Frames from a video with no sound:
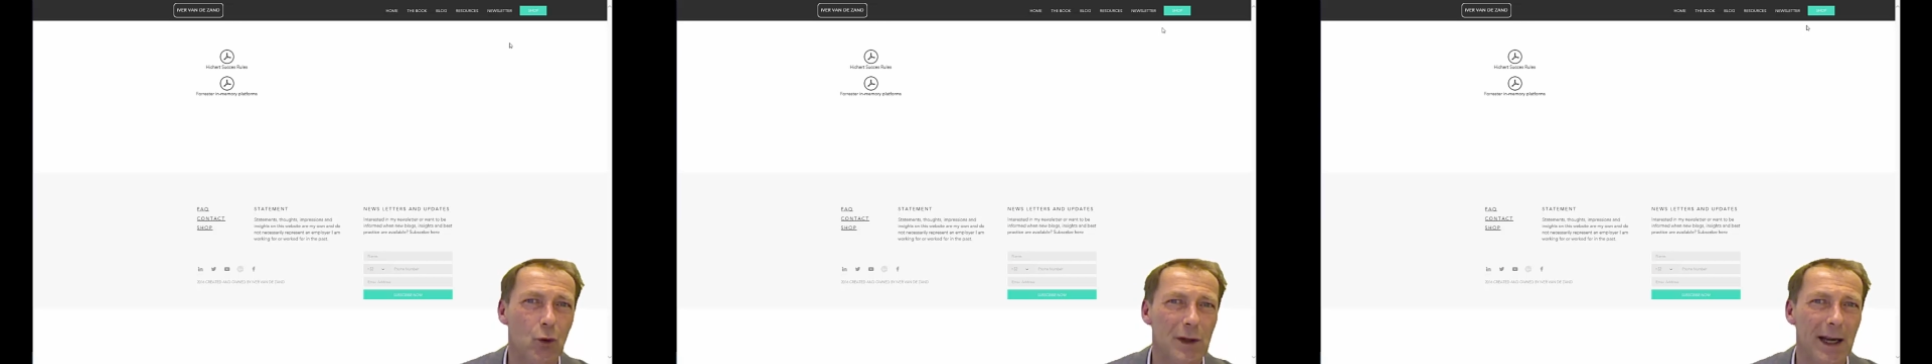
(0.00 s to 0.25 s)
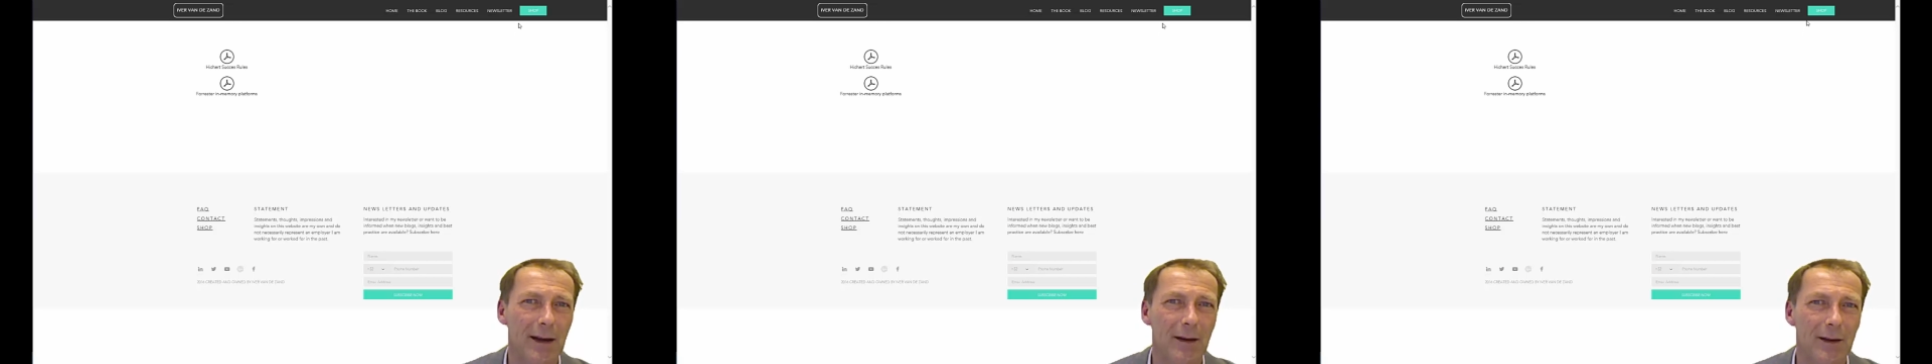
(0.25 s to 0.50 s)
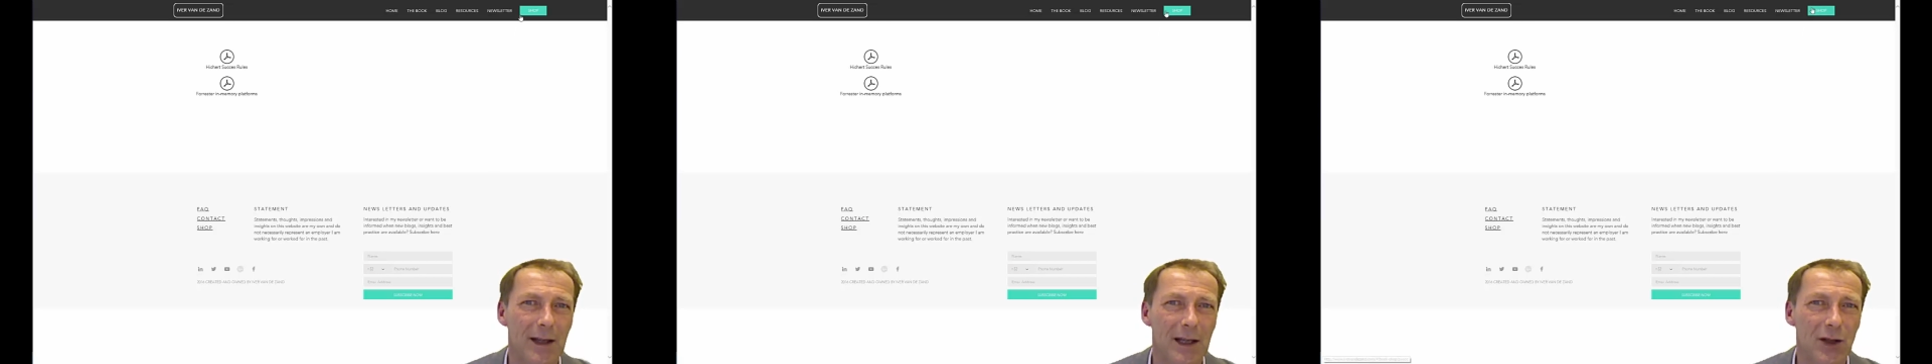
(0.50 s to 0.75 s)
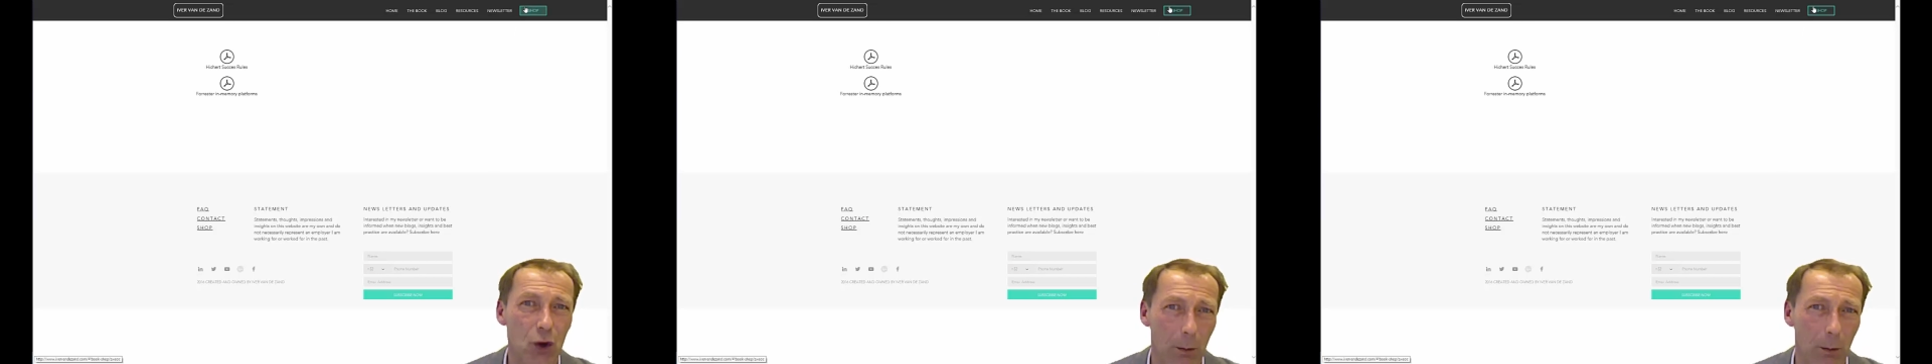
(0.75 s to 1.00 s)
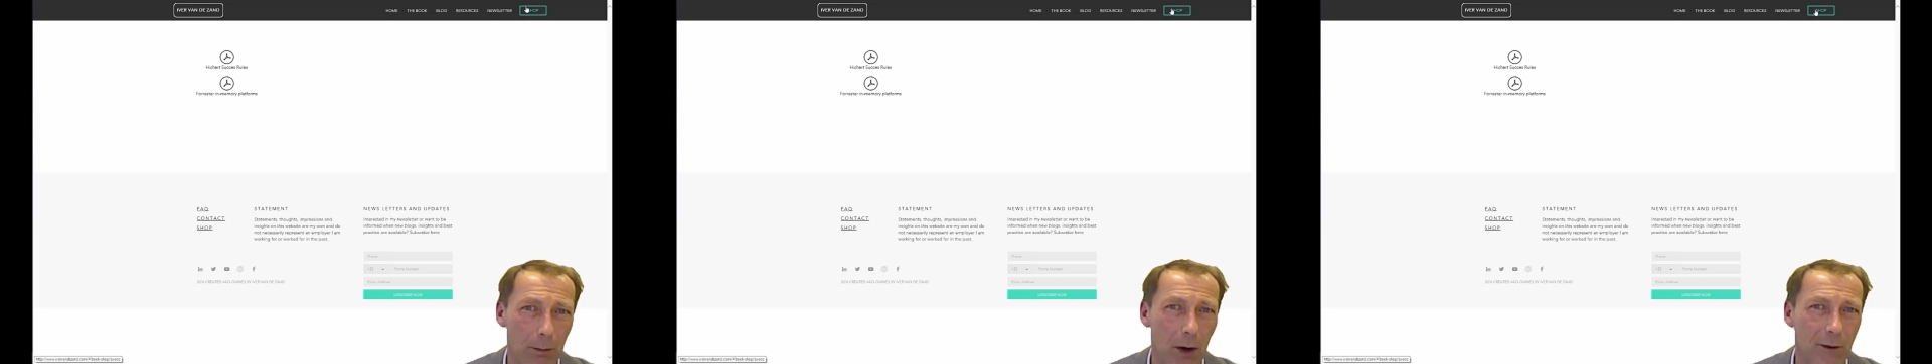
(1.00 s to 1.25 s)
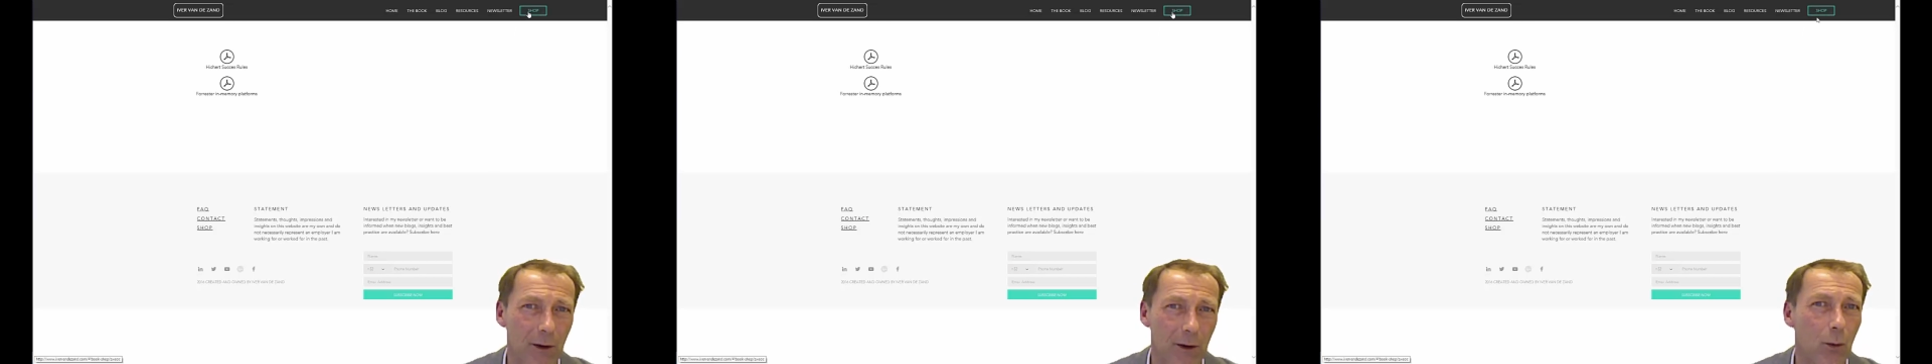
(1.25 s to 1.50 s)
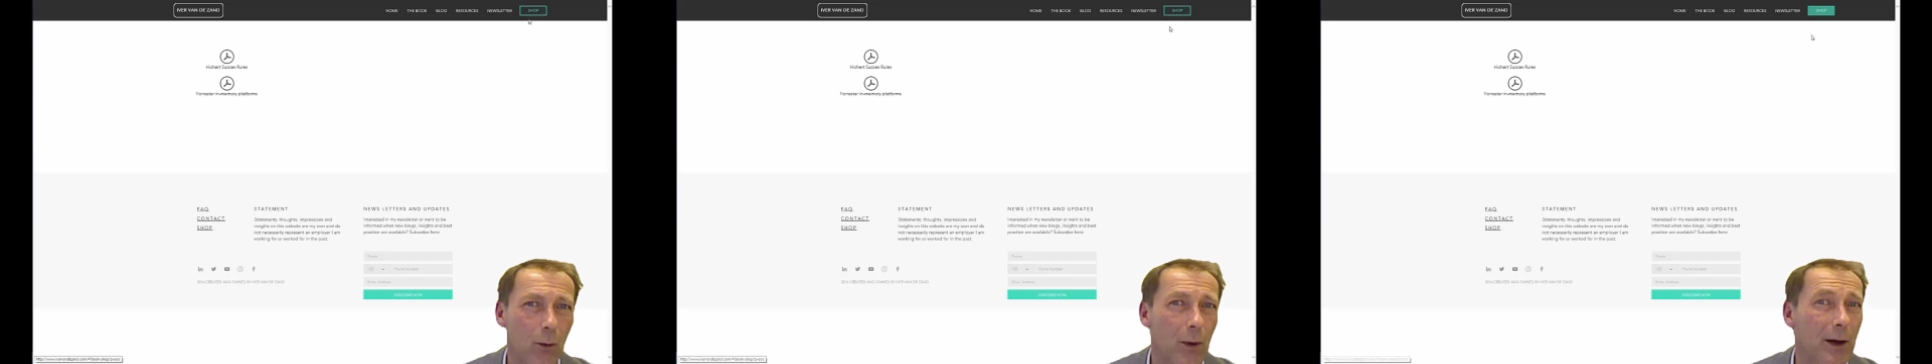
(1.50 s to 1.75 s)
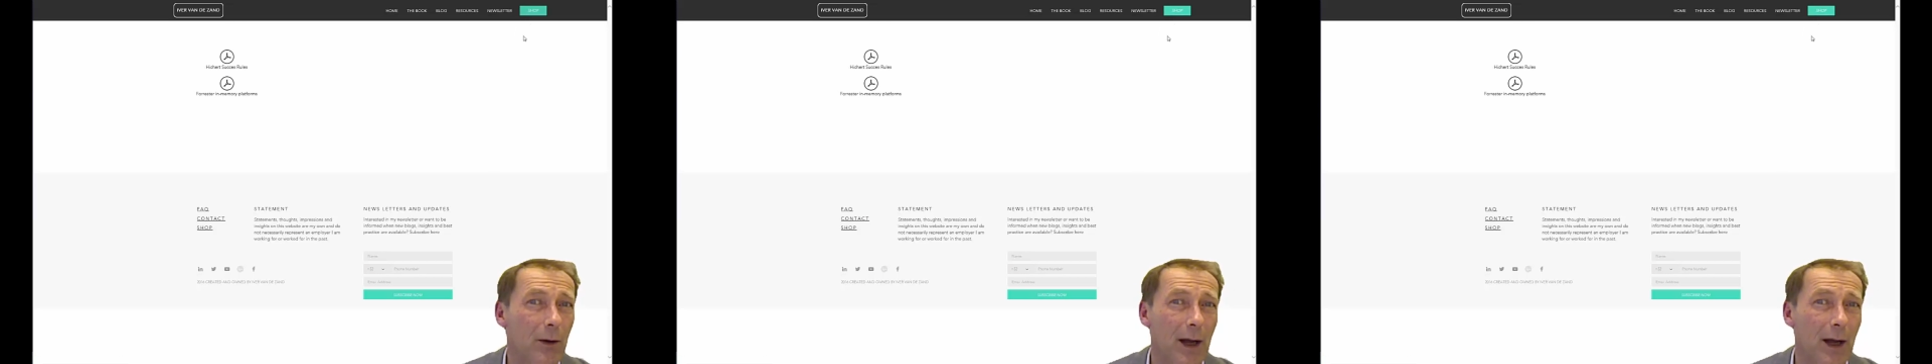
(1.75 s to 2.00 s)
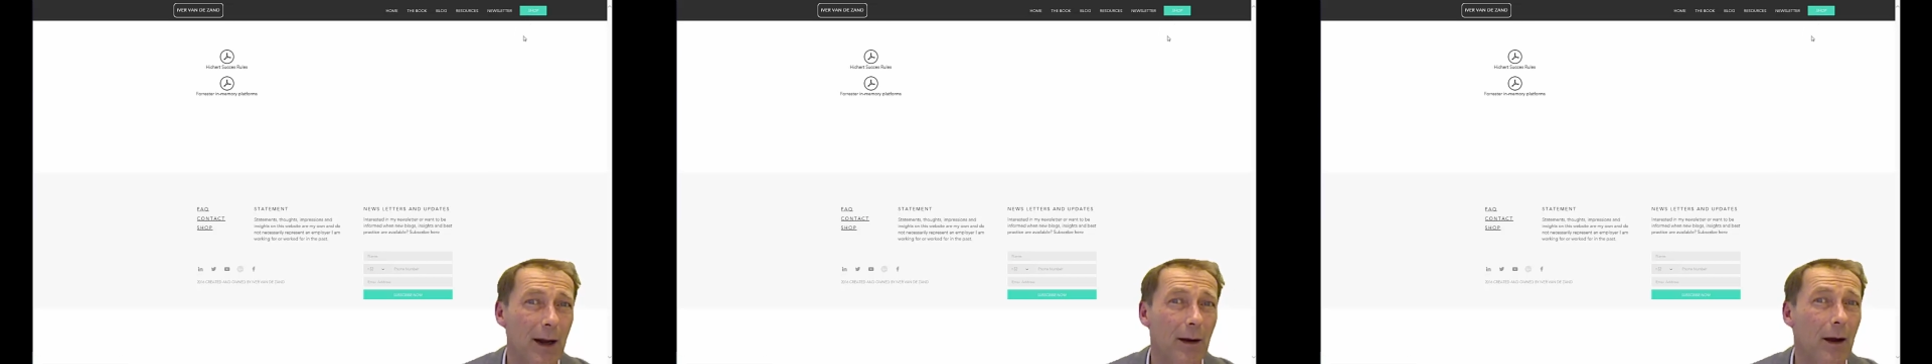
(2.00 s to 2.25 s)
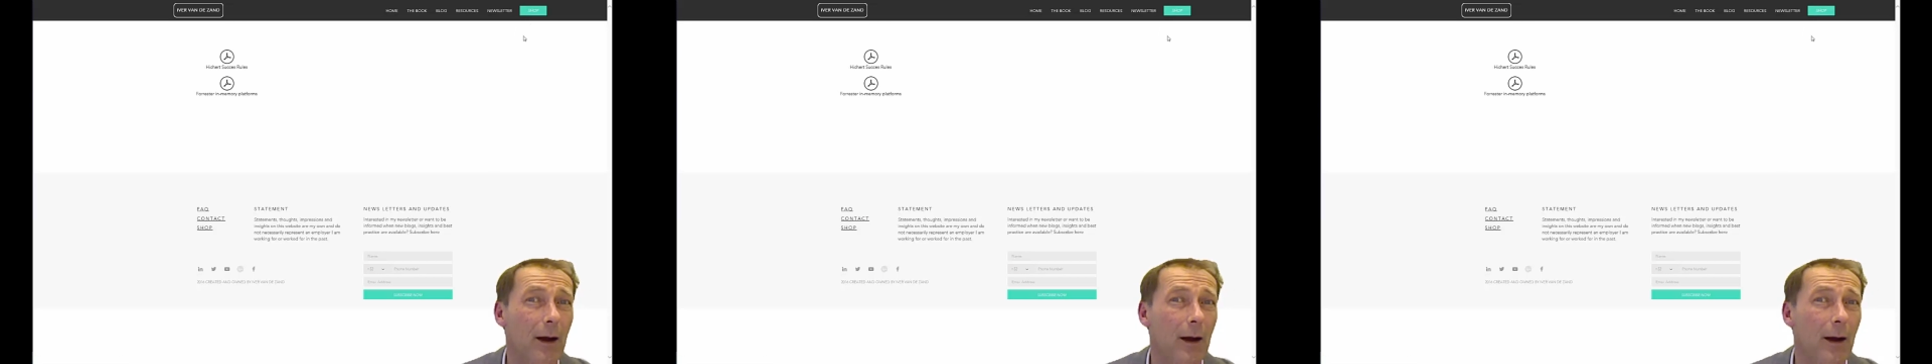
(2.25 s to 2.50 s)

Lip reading: tick the shop button where you can